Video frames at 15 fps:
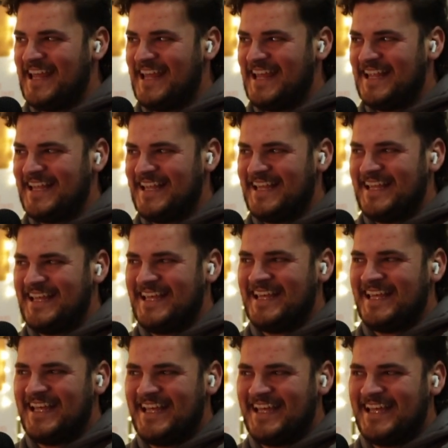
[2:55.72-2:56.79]

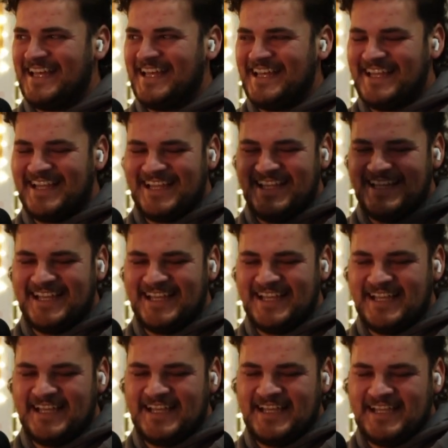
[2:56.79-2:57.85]

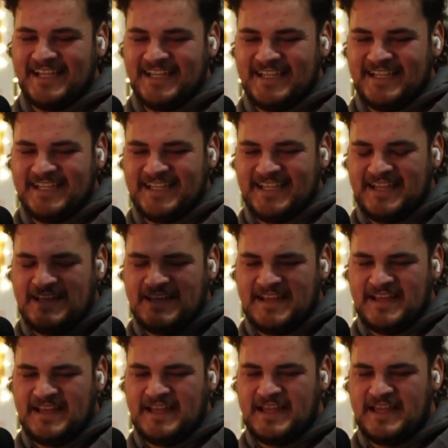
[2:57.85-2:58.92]

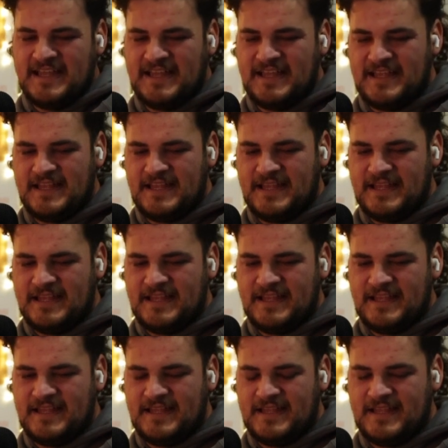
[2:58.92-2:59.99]

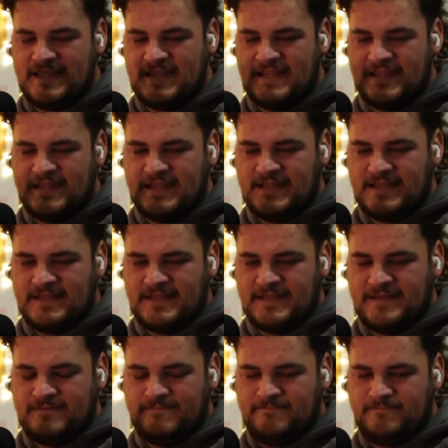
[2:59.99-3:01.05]

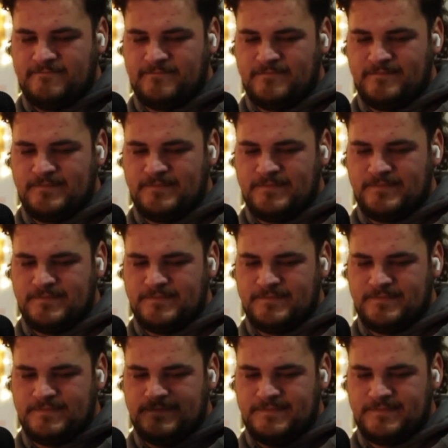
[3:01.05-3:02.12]

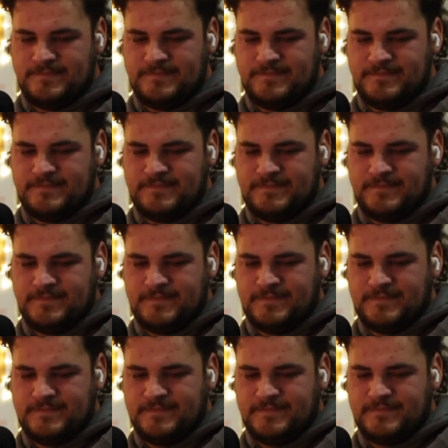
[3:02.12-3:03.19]

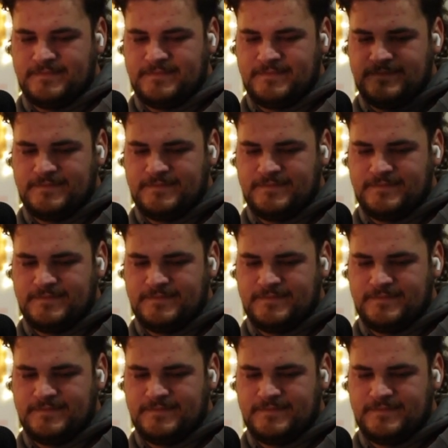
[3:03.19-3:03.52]
No words are spoken by the person on screen.